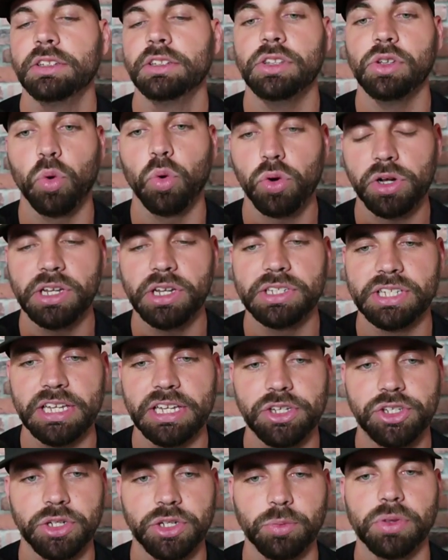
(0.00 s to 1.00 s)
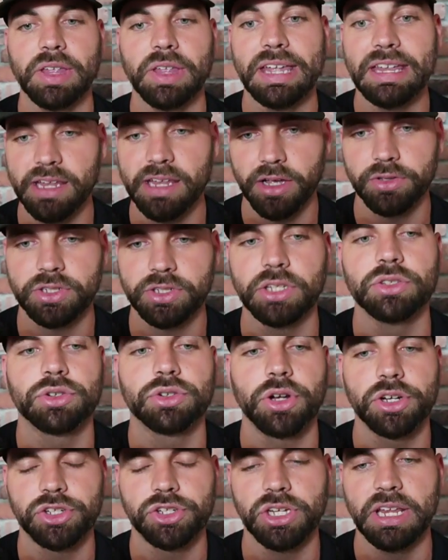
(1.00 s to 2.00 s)
the organization with in-house
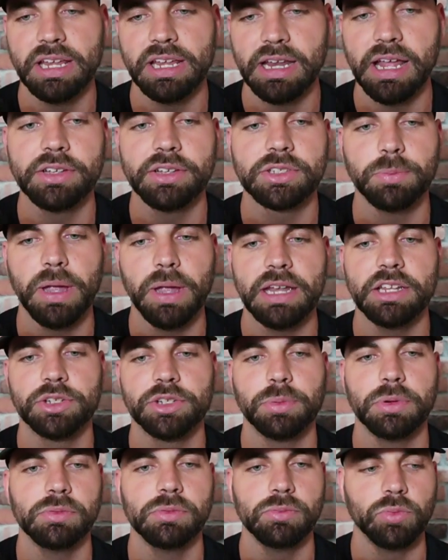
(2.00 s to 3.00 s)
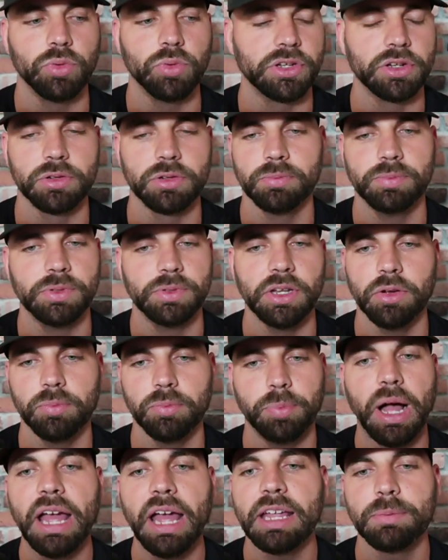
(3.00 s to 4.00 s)
construction, in-house management, where you're
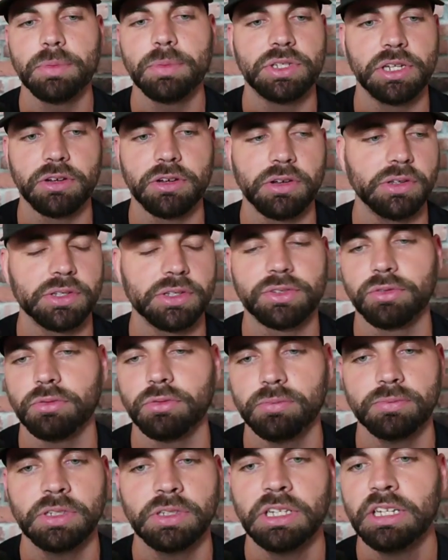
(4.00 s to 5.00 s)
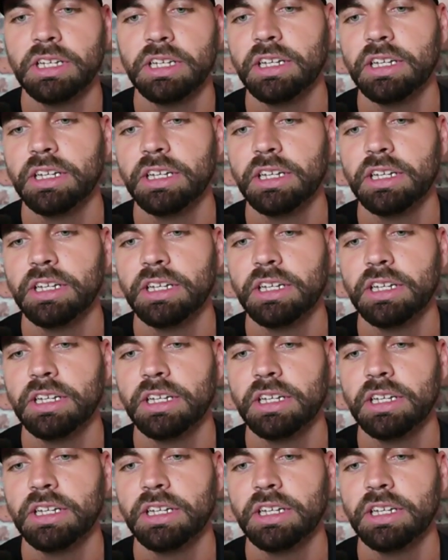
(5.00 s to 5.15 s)
buying materials from